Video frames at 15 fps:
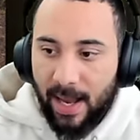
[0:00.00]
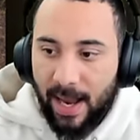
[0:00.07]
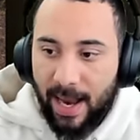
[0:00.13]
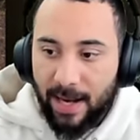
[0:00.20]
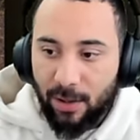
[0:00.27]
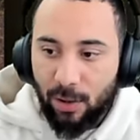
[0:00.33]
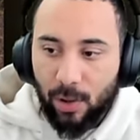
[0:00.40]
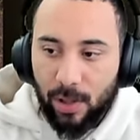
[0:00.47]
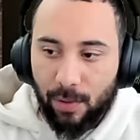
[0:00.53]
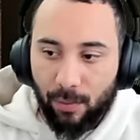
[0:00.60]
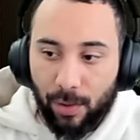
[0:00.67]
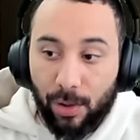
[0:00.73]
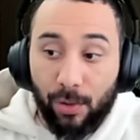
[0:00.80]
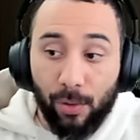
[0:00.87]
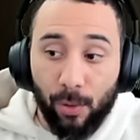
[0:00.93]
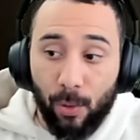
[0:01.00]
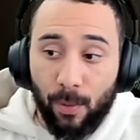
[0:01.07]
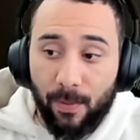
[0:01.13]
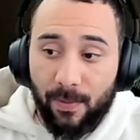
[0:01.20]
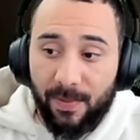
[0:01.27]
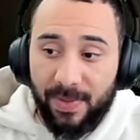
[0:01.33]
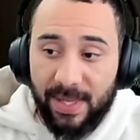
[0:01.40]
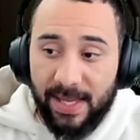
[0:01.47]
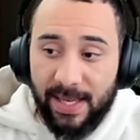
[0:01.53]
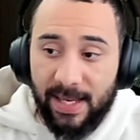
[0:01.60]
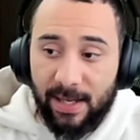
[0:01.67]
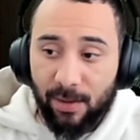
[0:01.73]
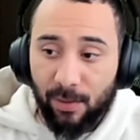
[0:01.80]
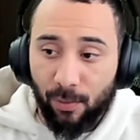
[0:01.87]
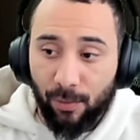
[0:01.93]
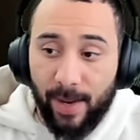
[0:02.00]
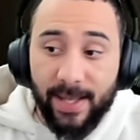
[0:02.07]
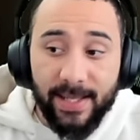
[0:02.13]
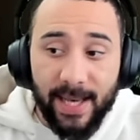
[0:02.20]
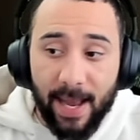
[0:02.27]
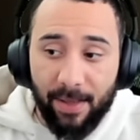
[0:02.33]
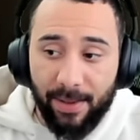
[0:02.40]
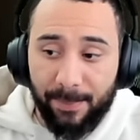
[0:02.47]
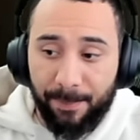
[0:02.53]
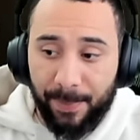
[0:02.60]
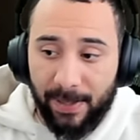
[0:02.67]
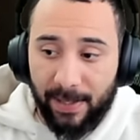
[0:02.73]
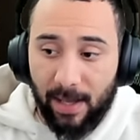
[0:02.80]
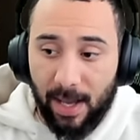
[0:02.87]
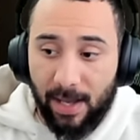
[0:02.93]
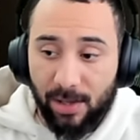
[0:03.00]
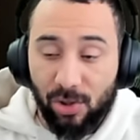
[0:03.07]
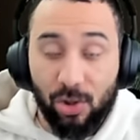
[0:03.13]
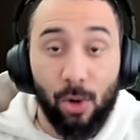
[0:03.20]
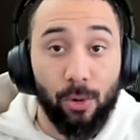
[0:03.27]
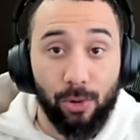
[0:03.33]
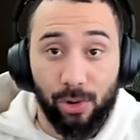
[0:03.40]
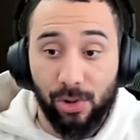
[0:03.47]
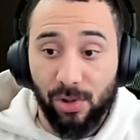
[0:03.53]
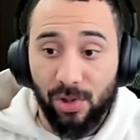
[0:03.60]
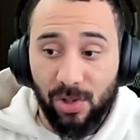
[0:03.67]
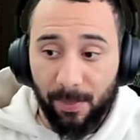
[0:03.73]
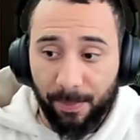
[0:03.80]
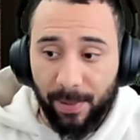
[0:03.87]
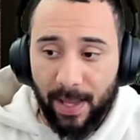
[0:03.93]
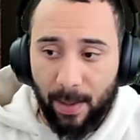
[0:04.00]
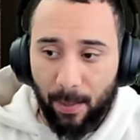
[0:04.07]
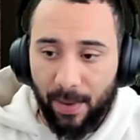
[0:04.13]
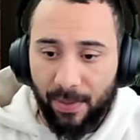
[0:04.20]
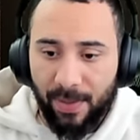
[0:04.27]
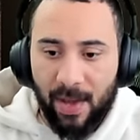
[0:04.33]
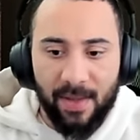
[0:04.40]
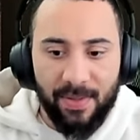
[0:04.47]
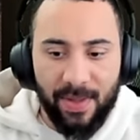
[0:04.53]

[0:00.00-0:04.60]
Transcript: and you can recruit the Red Talon uh, soldiers to play with.